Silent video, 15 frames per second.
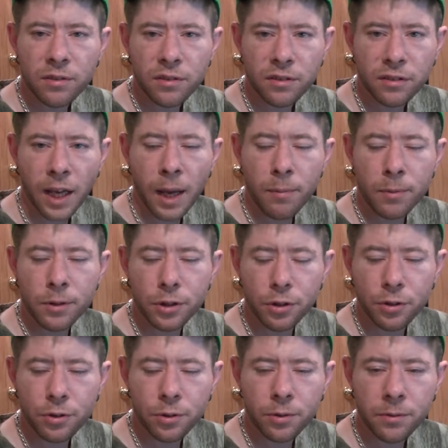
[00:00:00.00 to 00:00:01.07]
same as
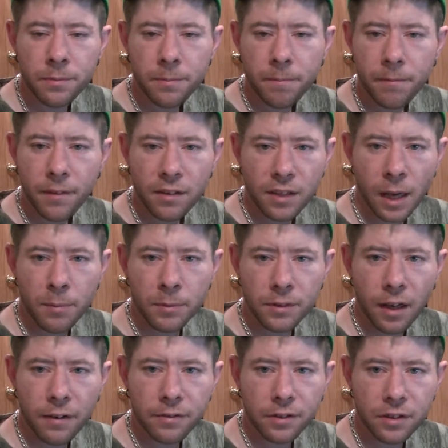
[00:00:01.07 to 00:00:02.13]
usual, same as
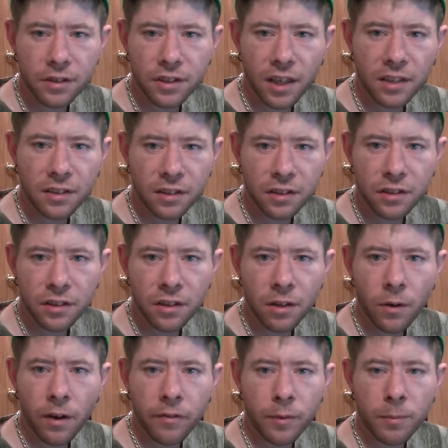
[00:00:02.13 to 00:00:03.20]
I've suggested,
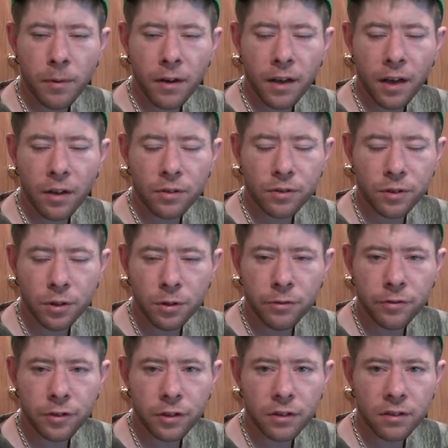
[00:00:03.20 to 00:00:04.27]
everybody else do
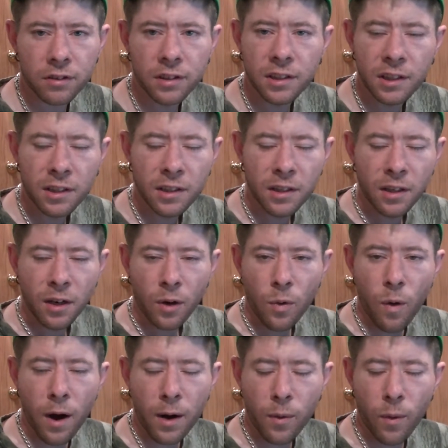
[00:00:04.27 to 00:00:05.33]
for
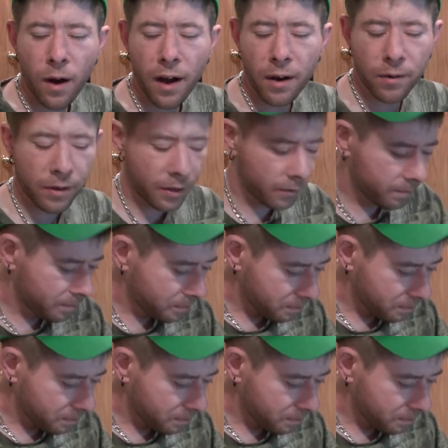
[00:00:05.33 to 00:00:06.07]
quite a while now.